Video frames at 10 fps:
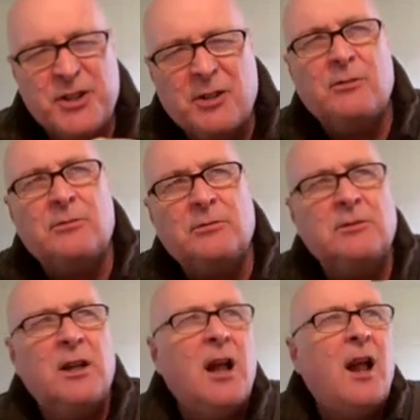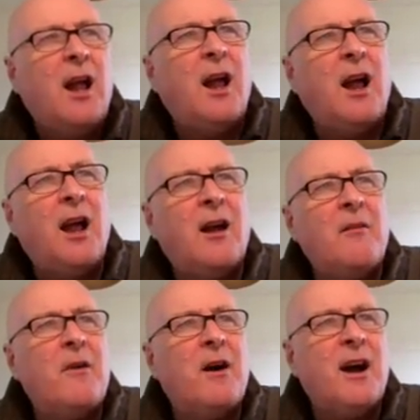a school,
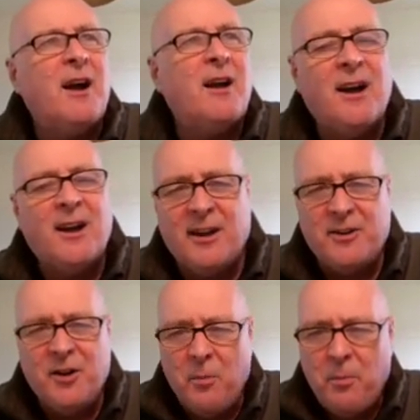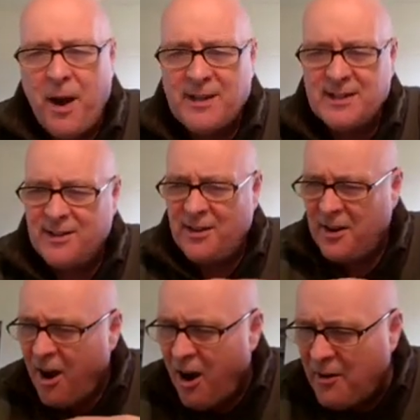I'd not passed
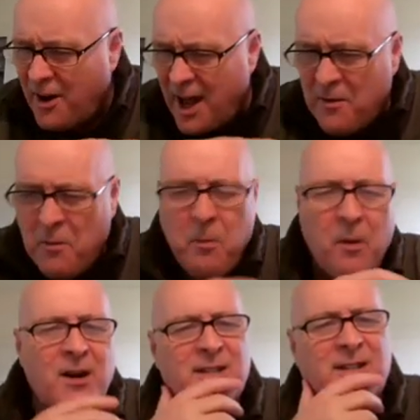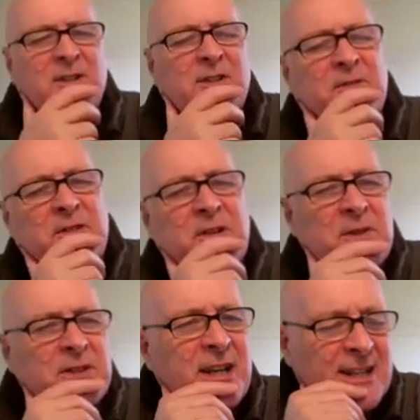our 11 plus. I don't know if you
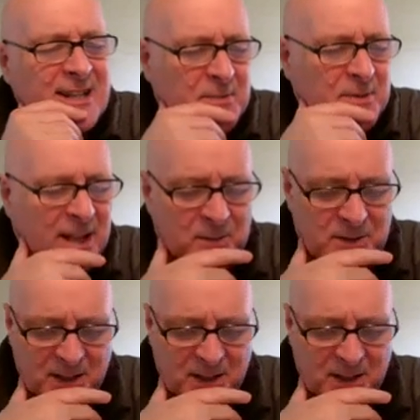know what that is, but that